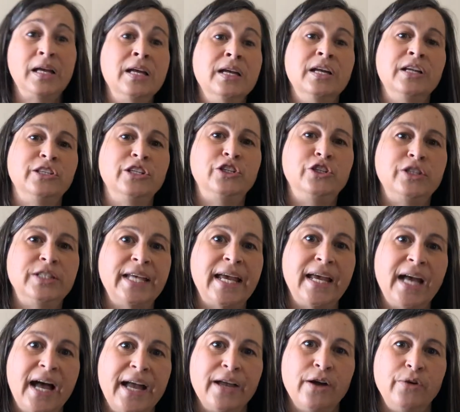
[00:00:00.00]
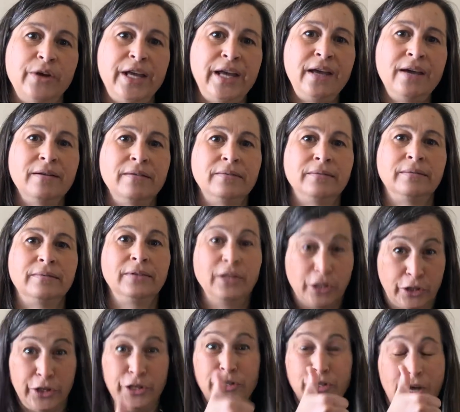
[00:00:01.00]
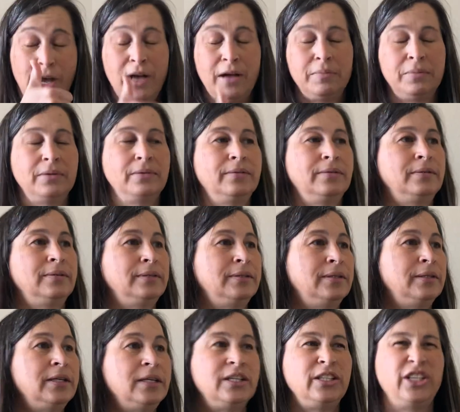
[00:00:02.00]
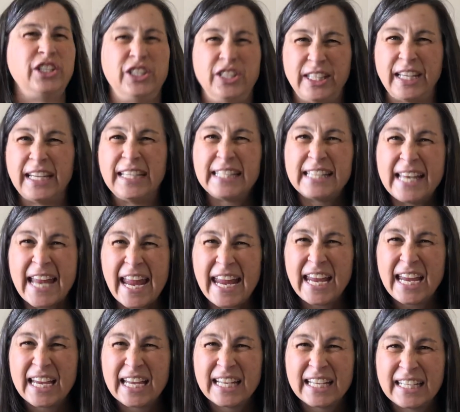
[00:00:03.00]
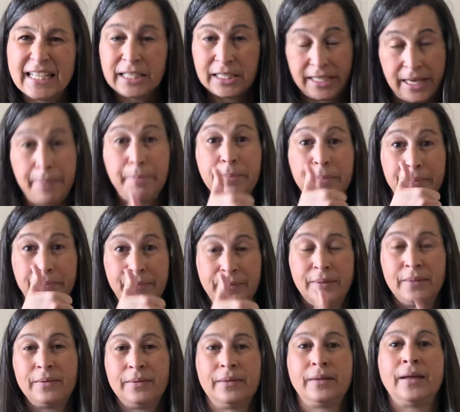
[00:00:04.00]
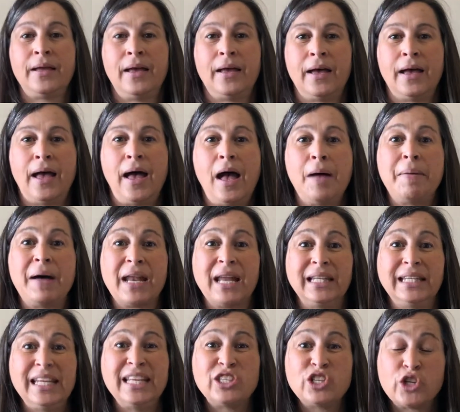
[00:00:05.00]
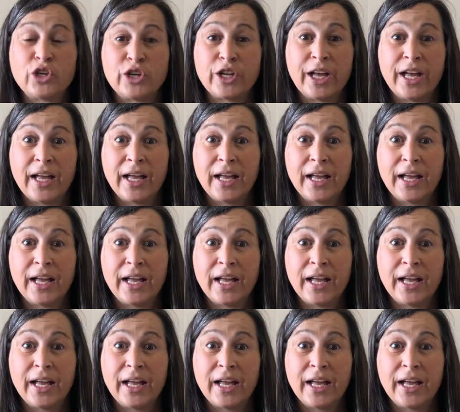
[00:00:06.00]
Did you say coyote? Good job. Did you say snake? Yeah. How about a lizard?